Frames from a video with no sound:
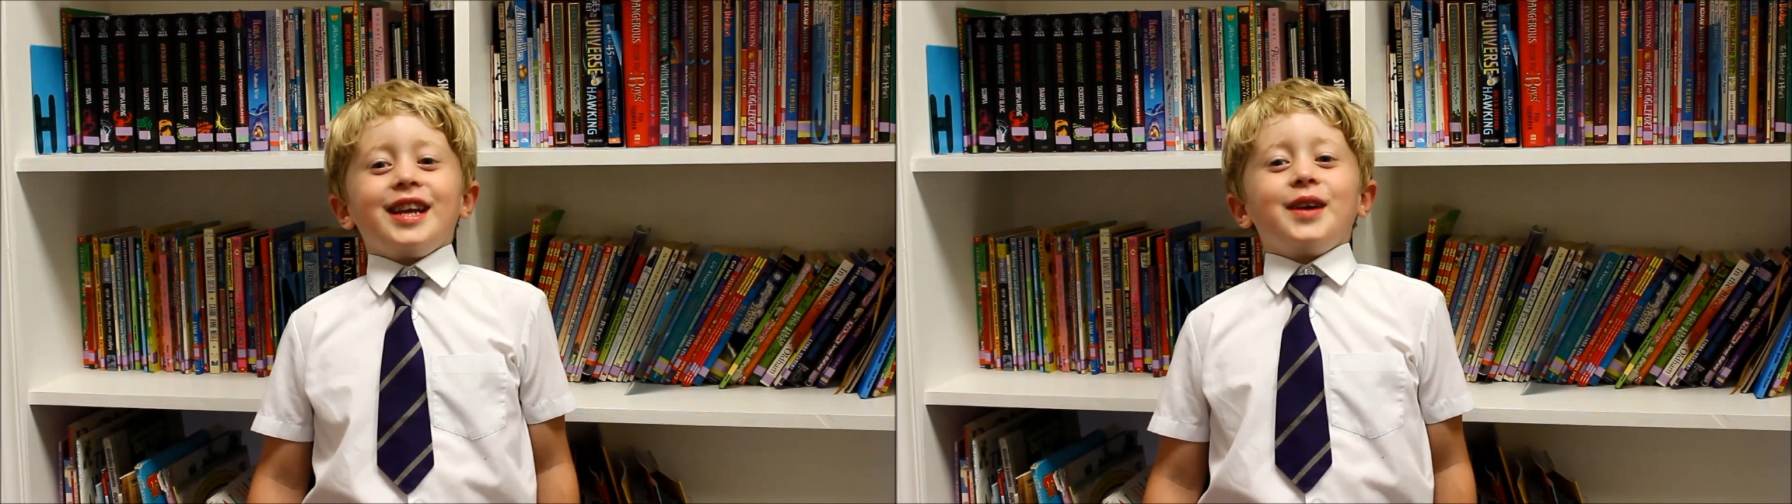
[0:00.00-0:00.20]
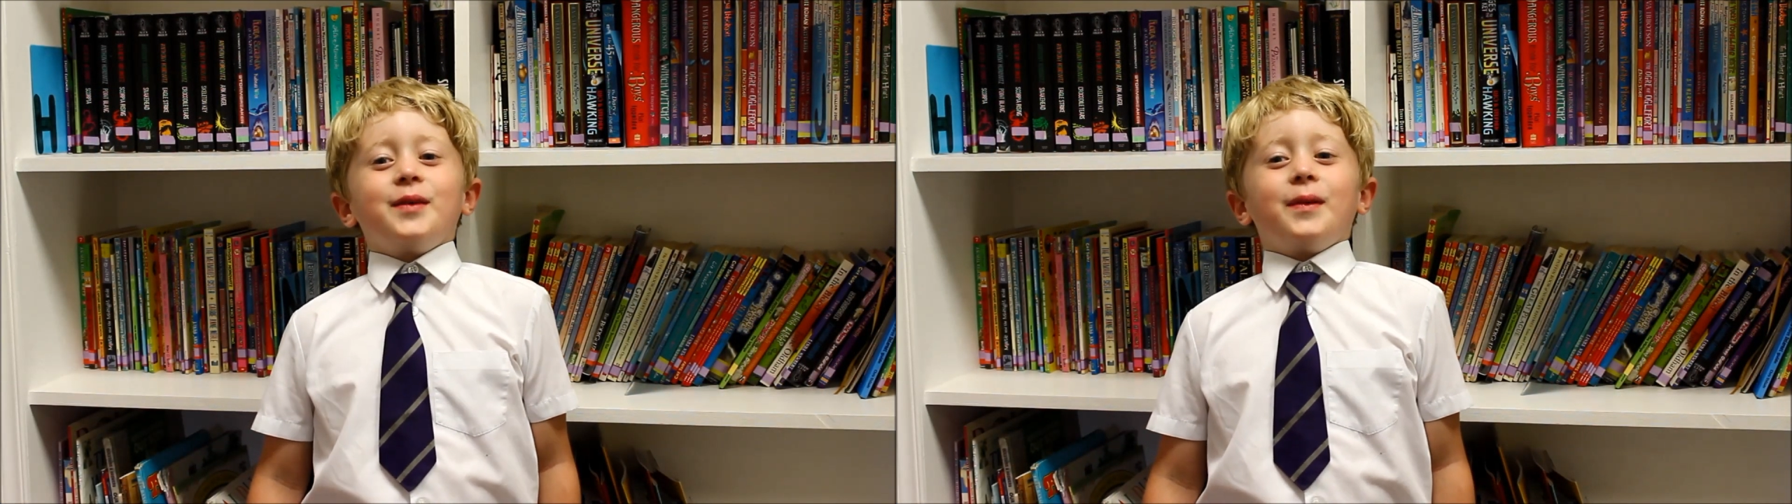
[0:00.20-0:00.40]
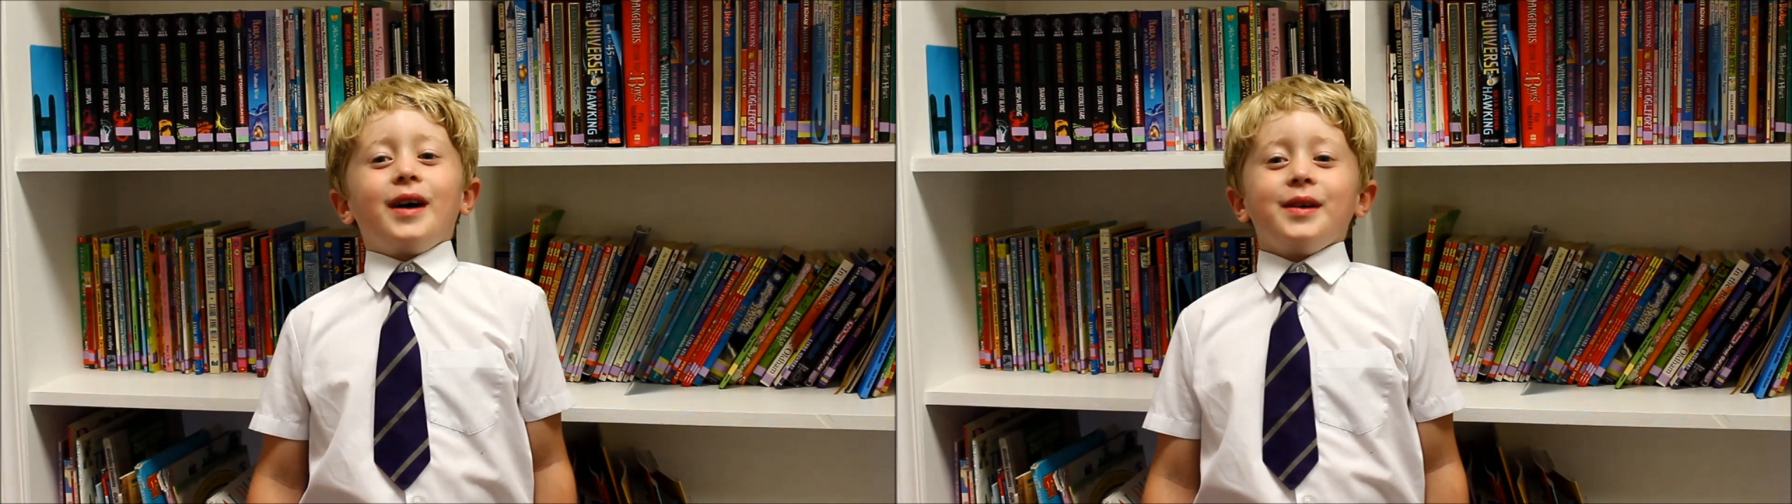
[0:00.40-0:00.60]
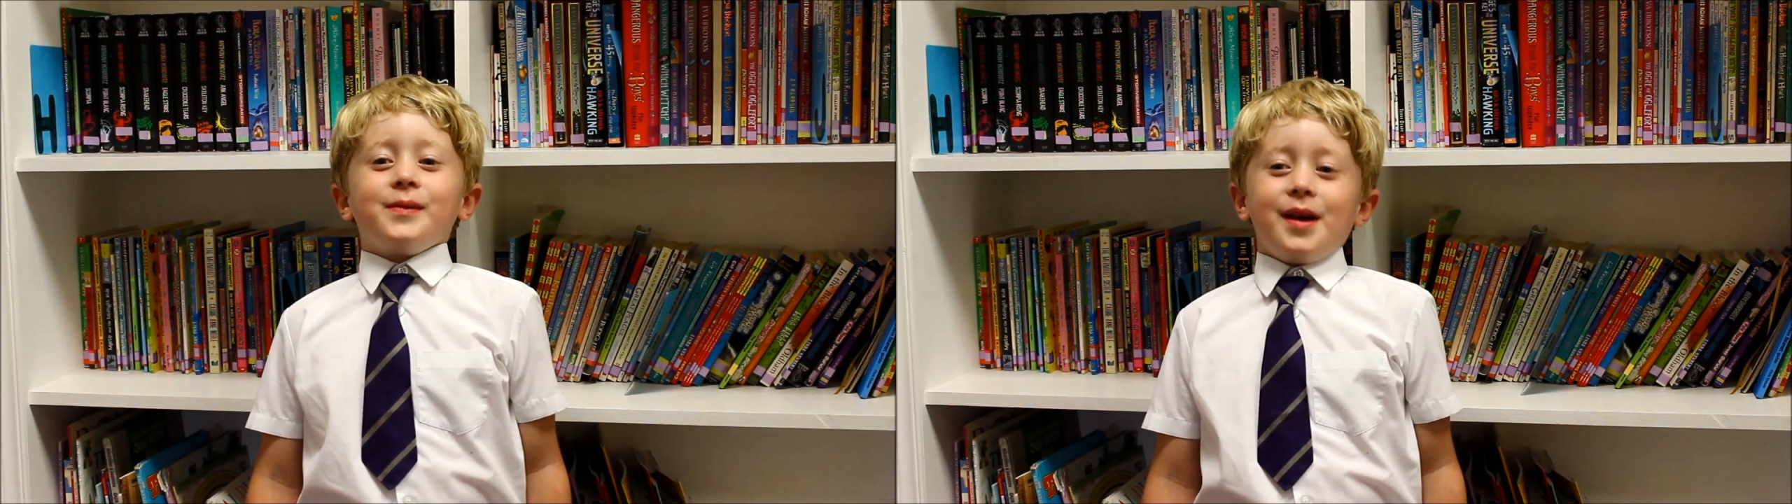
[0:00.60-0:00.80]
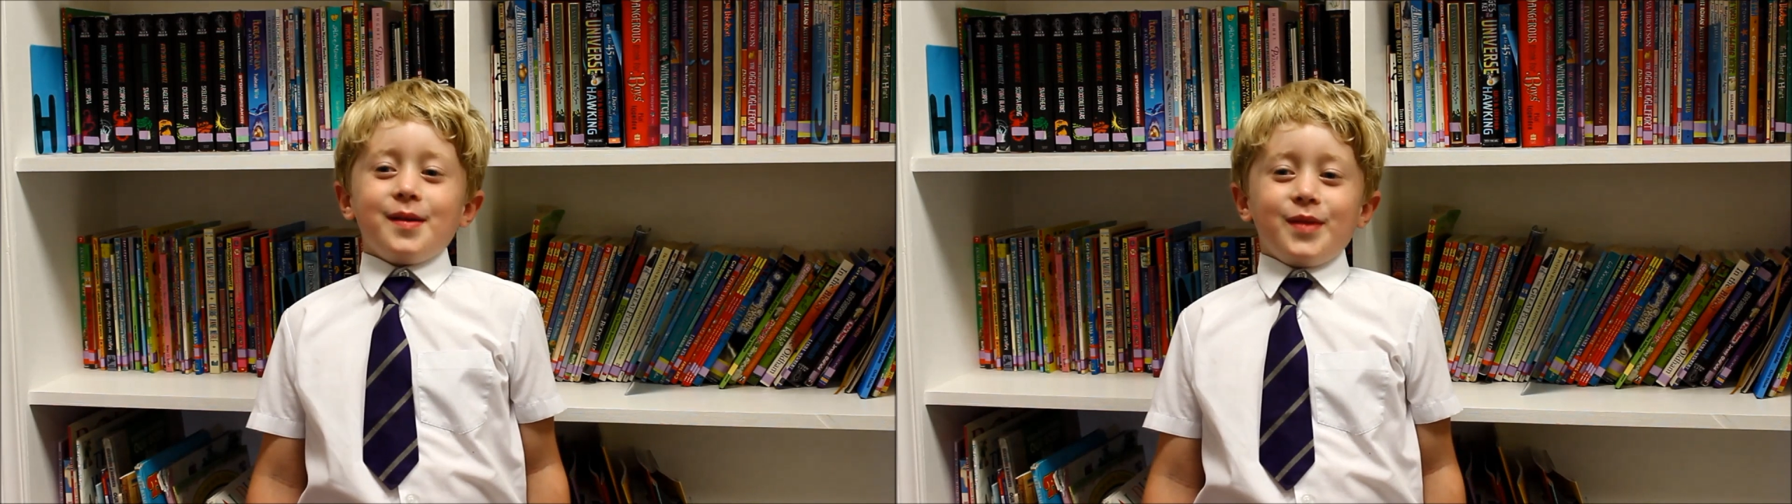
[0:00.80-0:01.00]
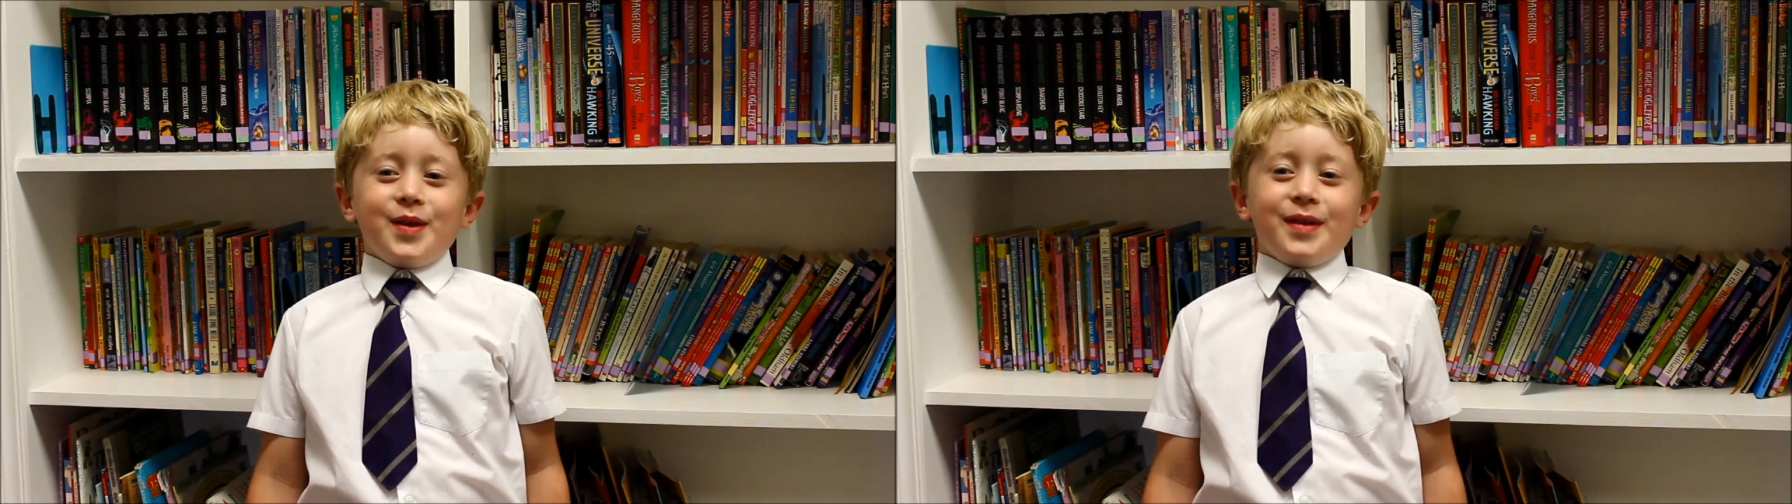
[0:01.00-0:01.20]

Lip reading: Year 1 when we